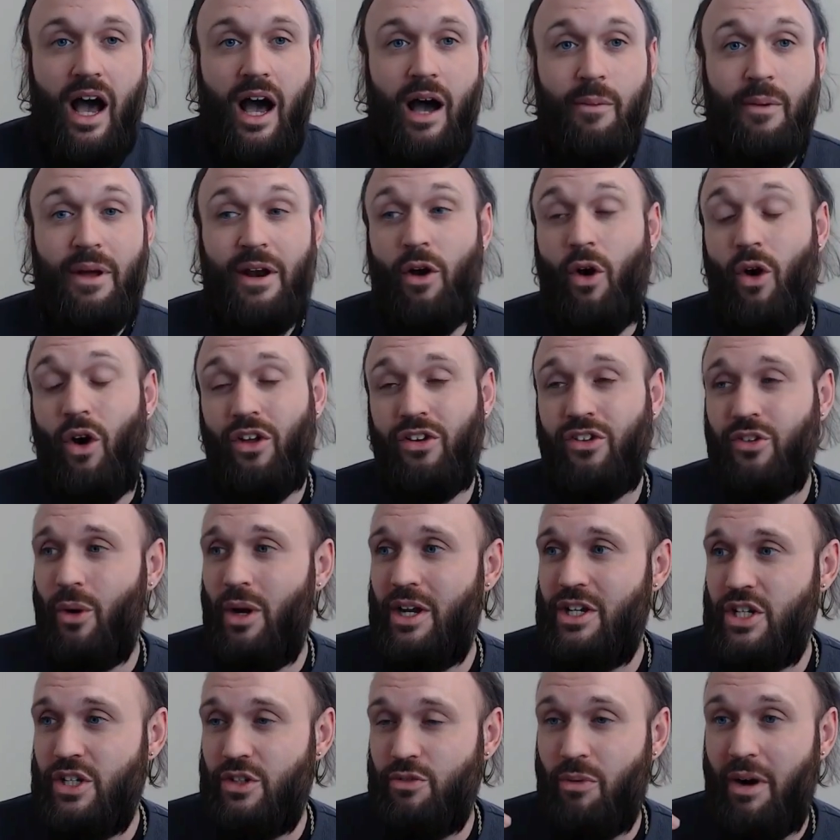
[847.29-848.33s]
Um, and
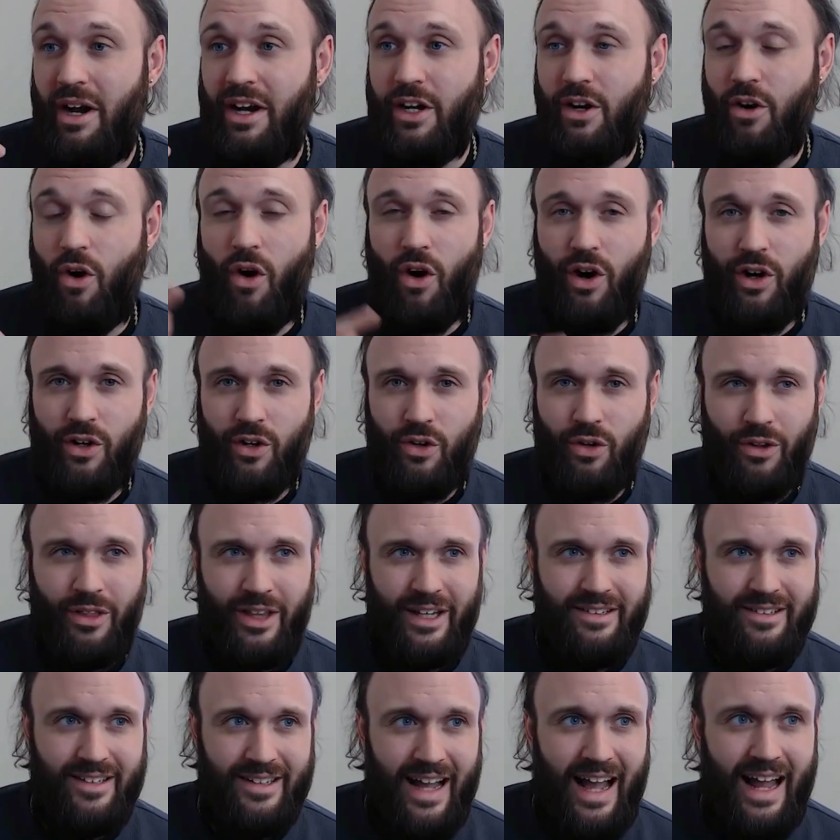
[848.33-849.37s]
also, I just read an
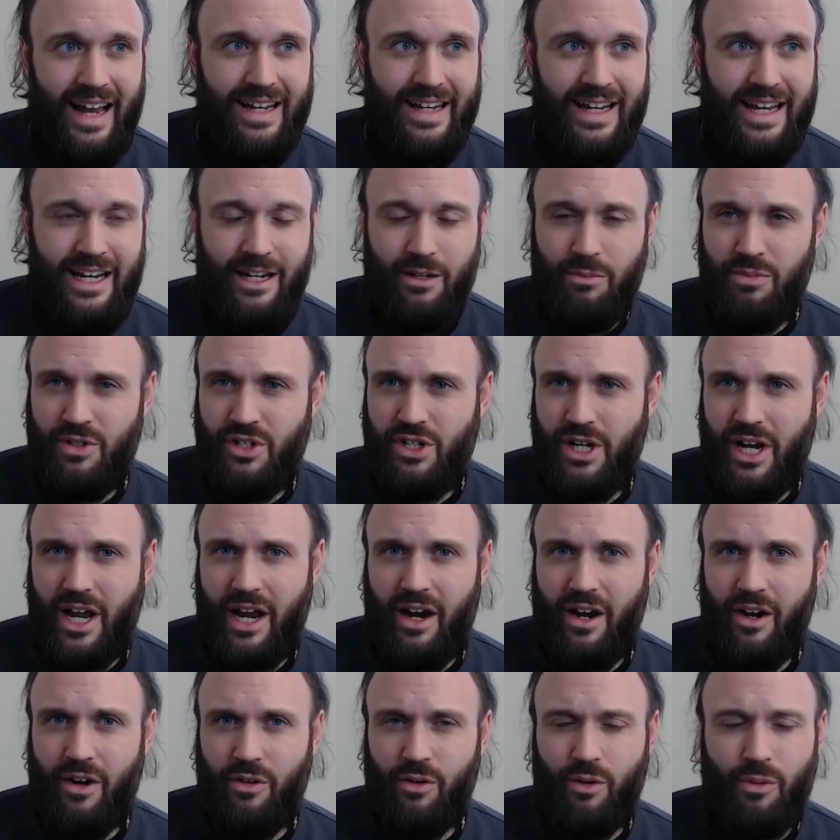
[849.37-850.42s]
article that Scott Needham
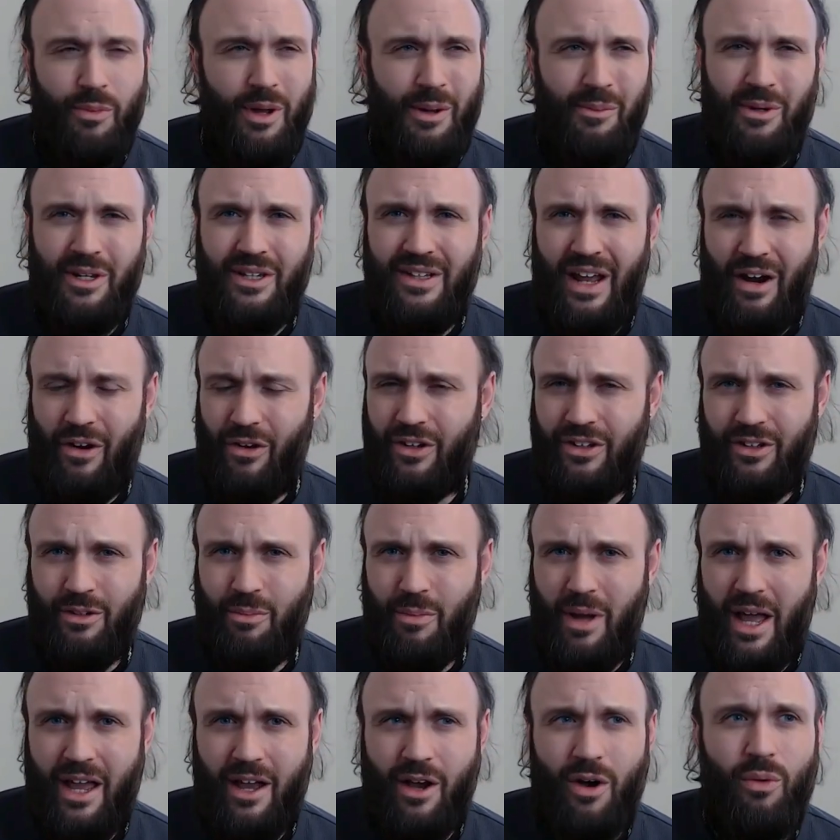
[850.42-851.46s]
shared, or maybe Derek
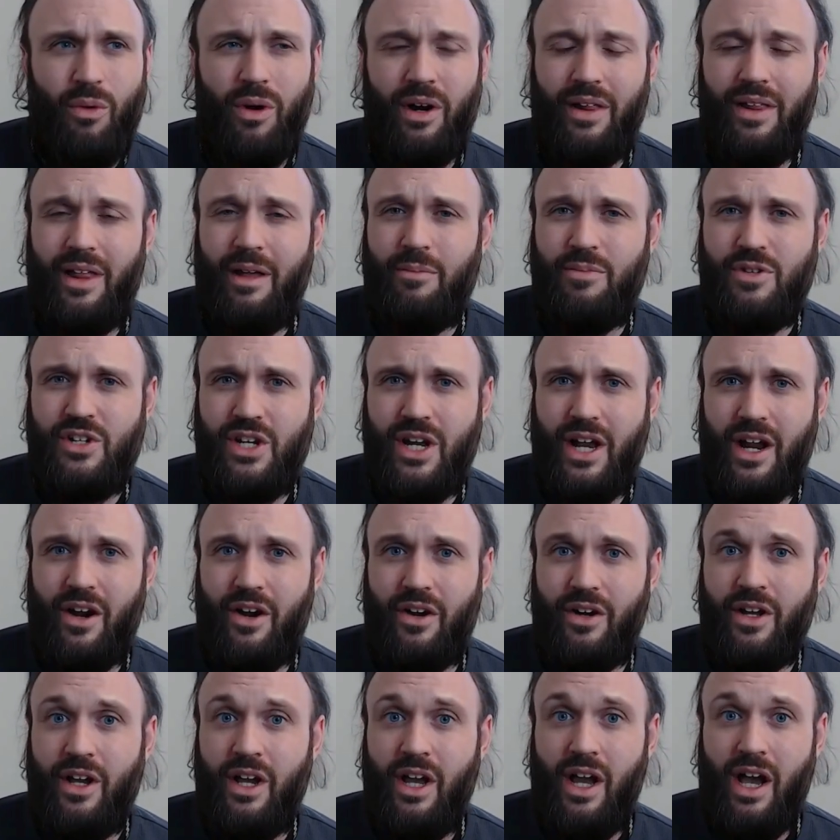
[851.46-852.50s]
DeMeo, one of them
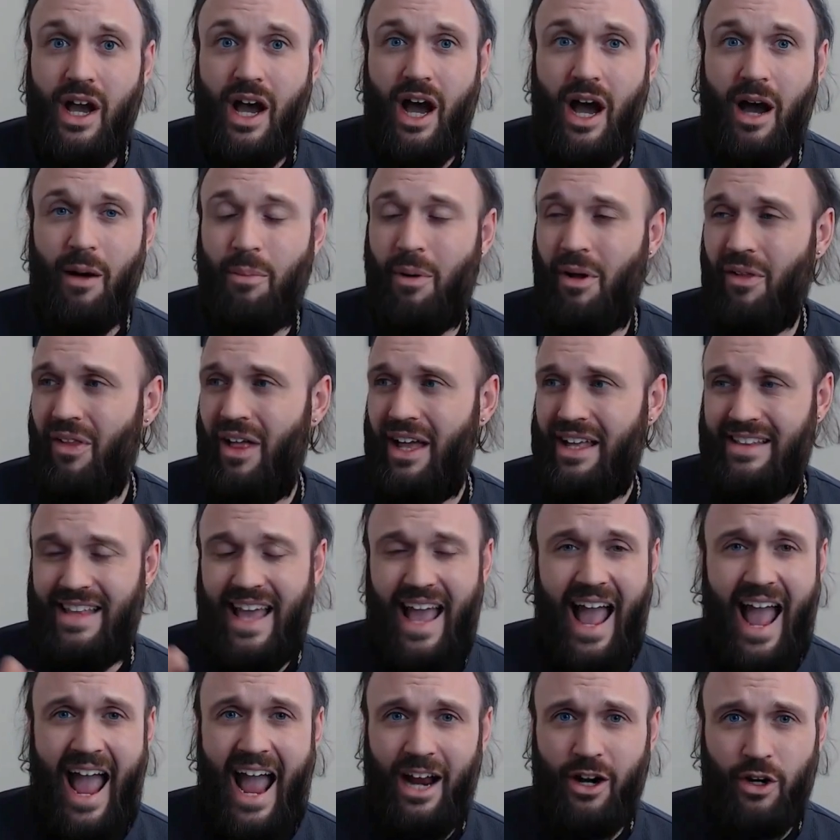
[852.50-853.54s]
shared, uh, but
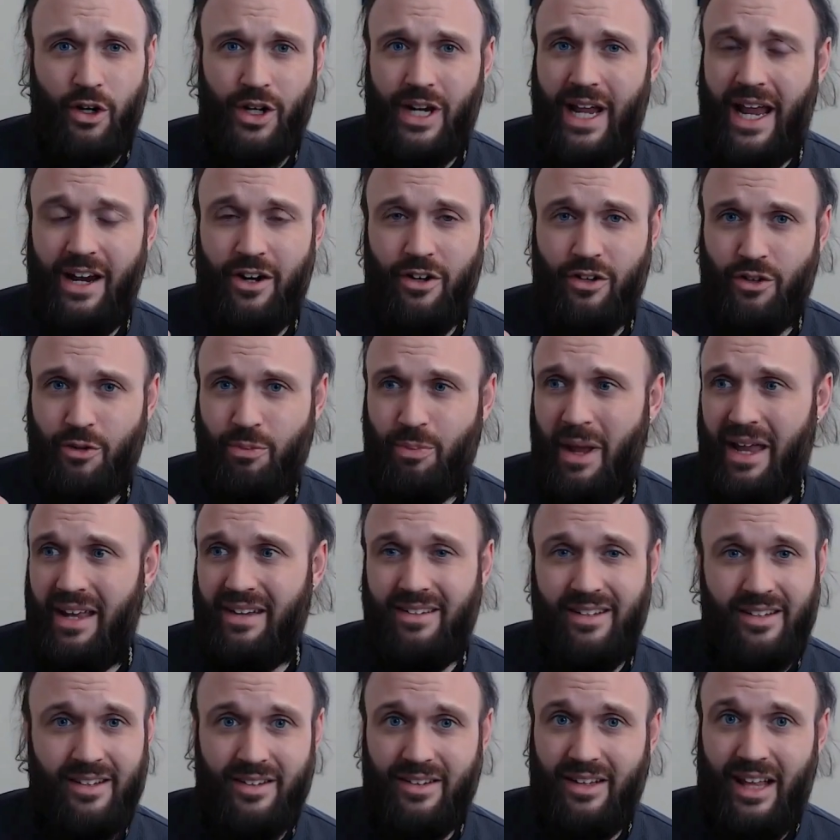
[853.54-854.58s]
like the aggregator
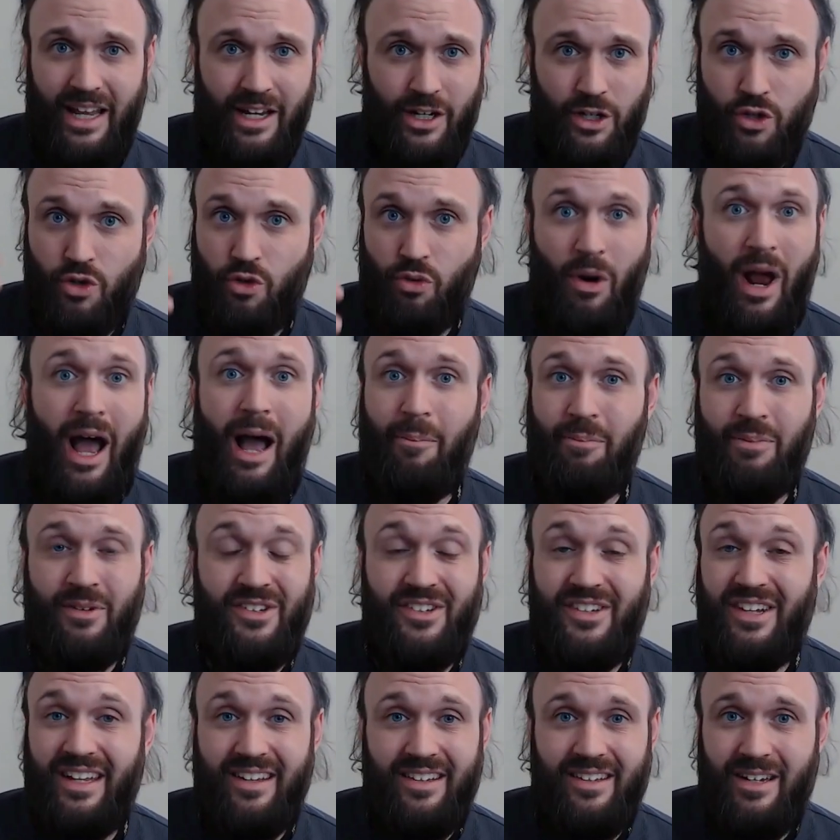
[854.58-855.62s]
space has like
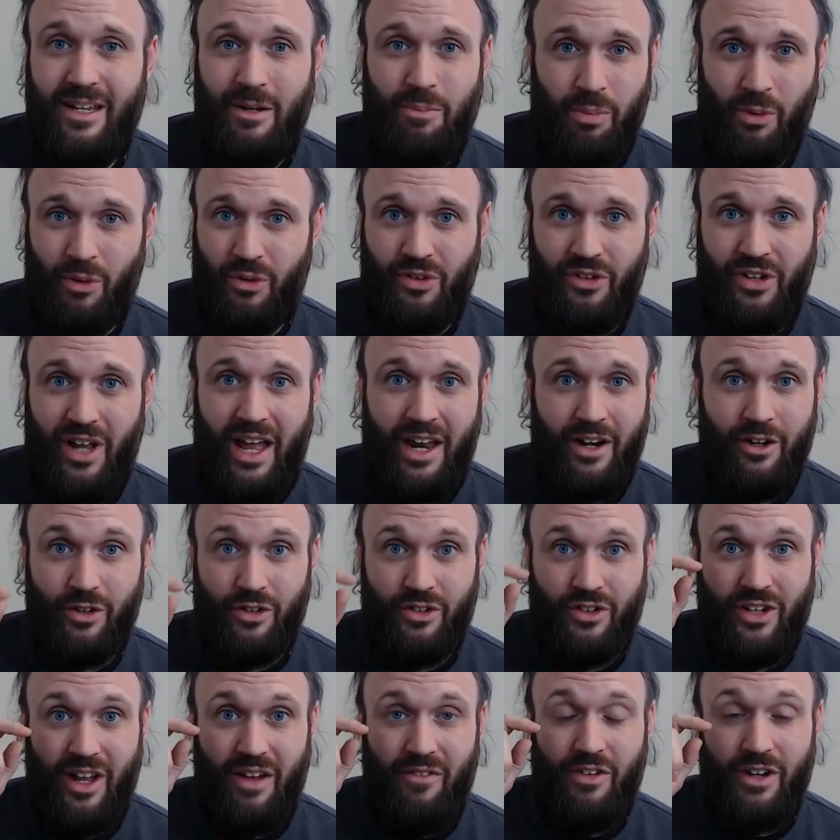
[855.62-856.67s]
dropped 60%
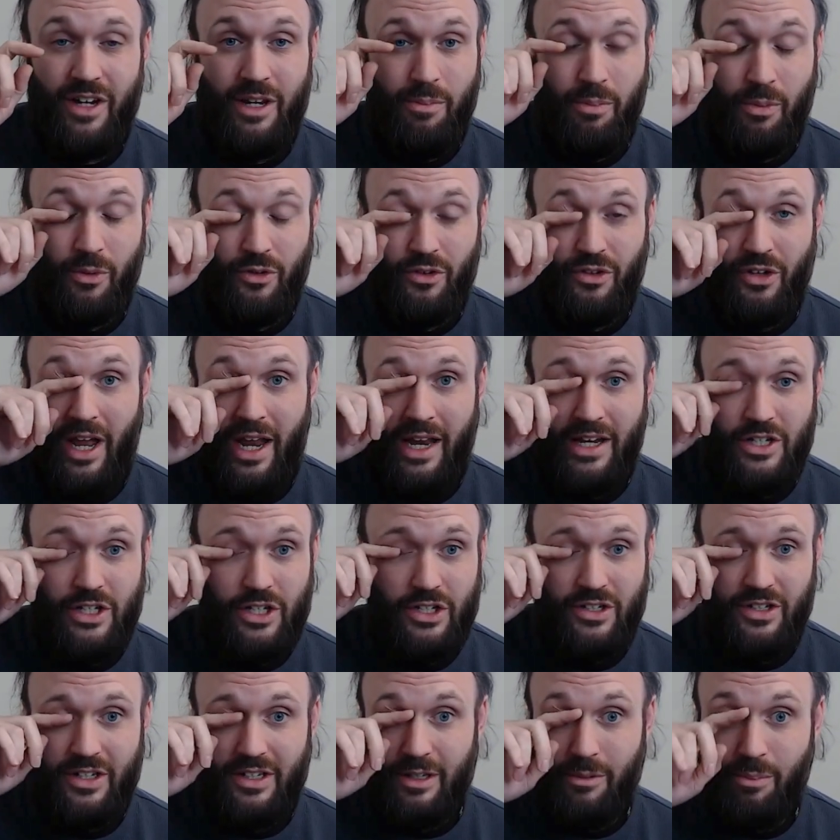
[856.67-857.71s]
or
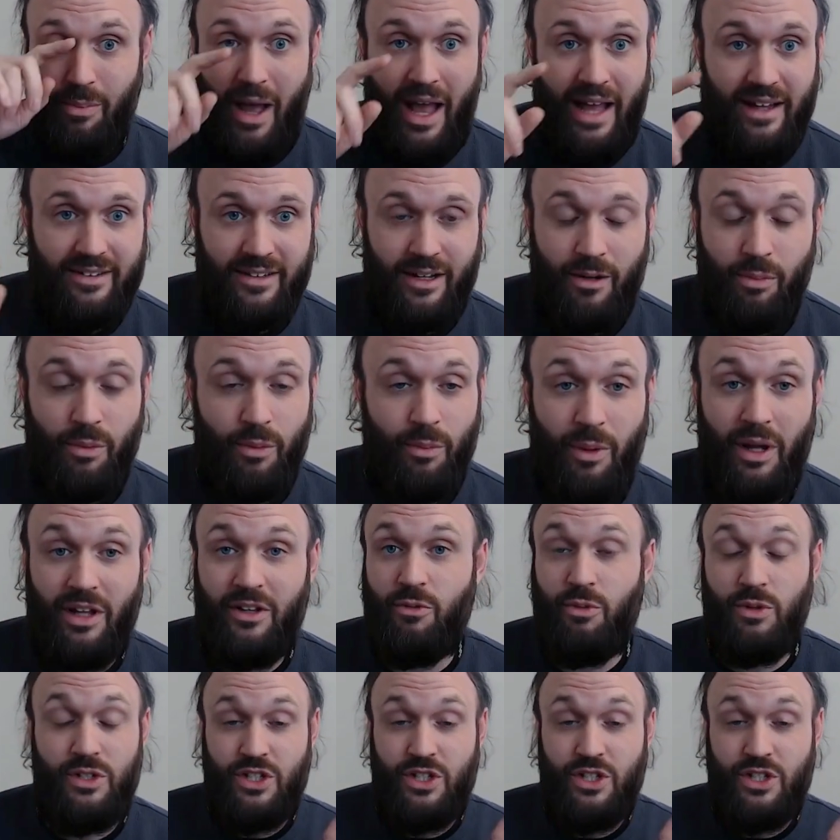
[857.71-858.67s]
70% just in the past couple